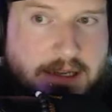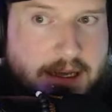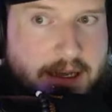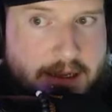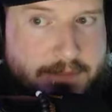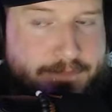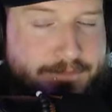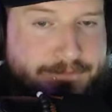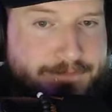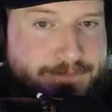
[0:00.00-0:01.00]
um
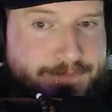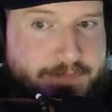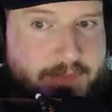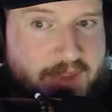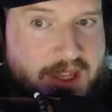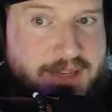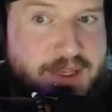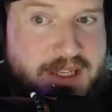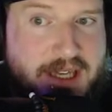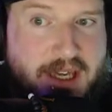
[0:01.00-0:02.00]
that's my
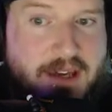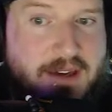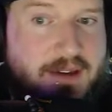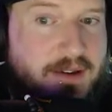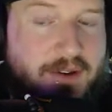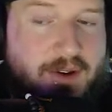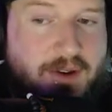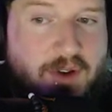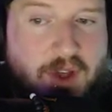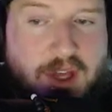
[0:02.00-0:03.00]
take
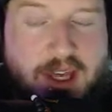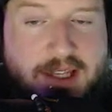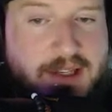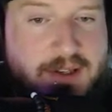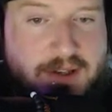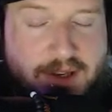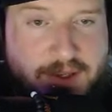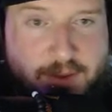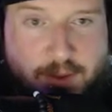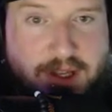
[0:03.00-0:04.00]
it's
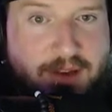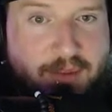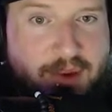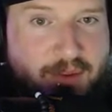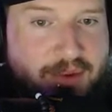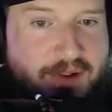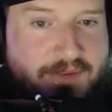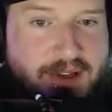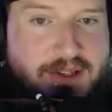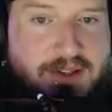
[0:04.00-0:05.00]
it's really about
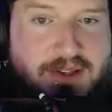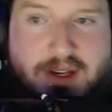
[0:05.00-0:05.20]
preference